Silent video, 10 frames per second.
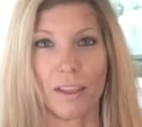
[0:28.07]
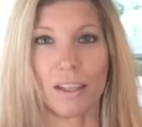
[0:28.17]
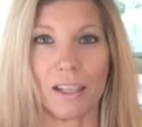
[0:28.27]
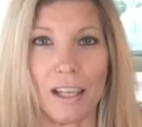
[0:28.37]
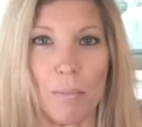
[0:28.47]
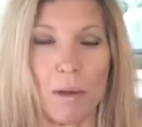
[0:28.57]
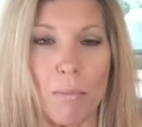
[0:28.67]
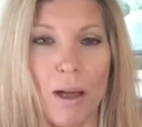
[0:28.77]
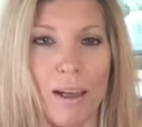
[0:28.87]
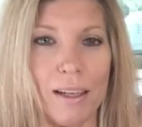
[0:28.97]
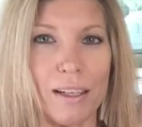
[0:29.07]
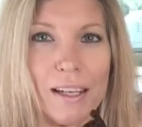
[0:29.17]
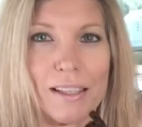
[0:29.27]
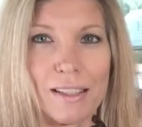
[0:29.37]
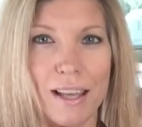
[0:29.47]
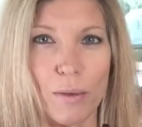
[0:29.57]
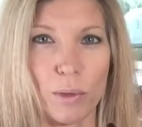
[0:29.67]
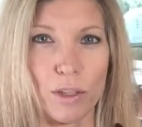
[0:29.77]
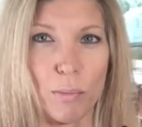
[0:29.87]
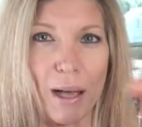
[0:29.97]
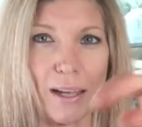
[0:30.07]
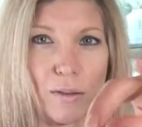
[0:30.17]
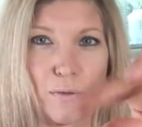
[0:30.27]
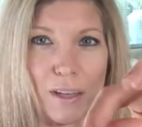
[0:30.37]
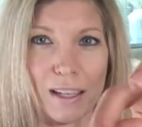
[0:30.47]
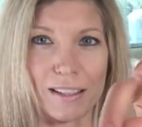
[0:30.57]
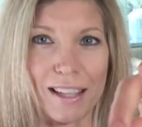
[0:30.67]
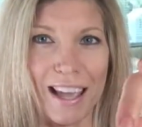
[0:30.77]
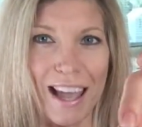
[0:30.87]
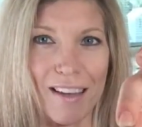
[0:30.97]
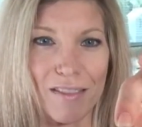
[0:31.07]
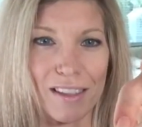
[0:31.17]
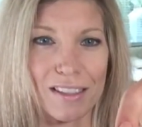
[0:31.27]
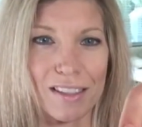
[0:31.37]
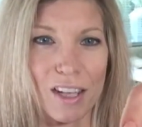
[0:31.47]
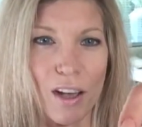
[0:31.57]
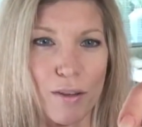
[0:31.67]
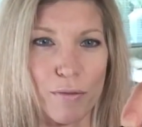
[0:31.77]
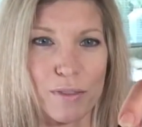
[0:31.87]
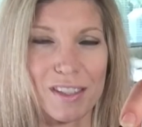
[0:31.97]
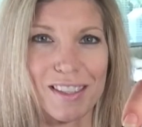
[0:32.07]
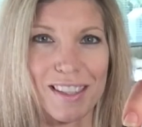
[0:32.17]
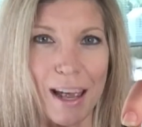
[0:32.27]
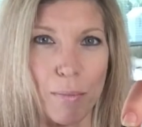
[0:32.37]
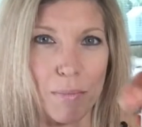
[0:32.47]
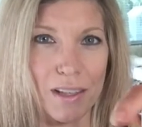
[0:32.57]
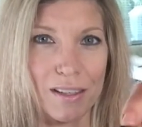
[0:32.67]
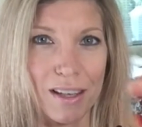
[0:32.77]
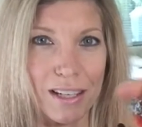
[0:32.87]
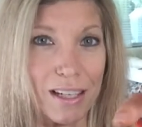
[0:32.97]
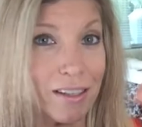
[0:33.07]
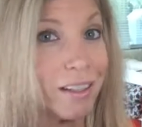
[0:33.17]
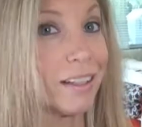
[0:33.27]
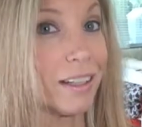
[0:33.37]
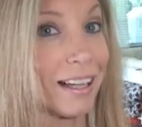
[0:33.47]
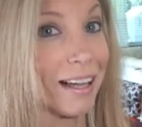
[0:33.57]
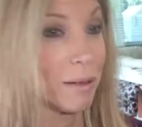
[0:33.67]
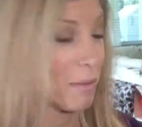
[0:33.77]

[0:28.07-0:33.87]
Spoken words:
thing to keep in mind is that when you buy the figs, they have this tough stem that's on here. You gotta